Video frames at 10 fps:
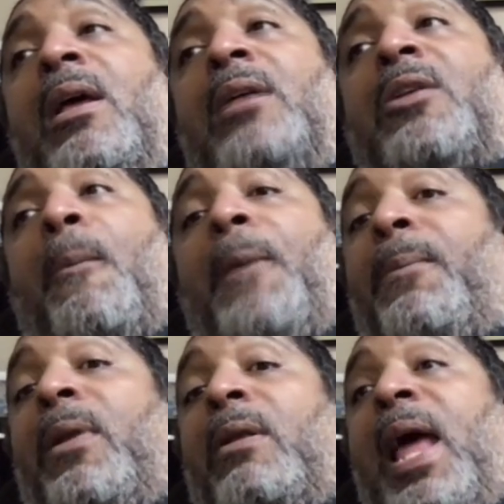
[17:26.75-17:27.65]
So
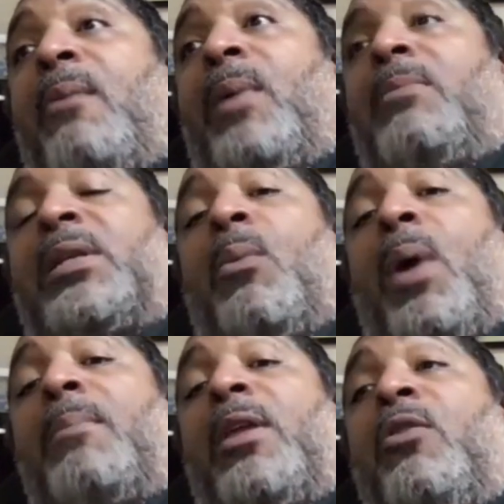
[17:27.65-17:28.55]
people are now saying, wait a
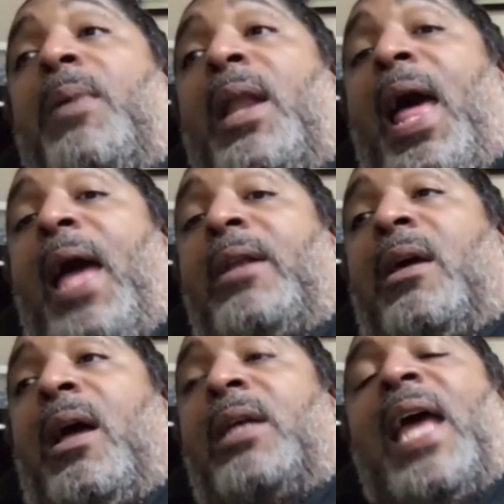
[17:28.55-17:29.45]
minute, you've been lying to us.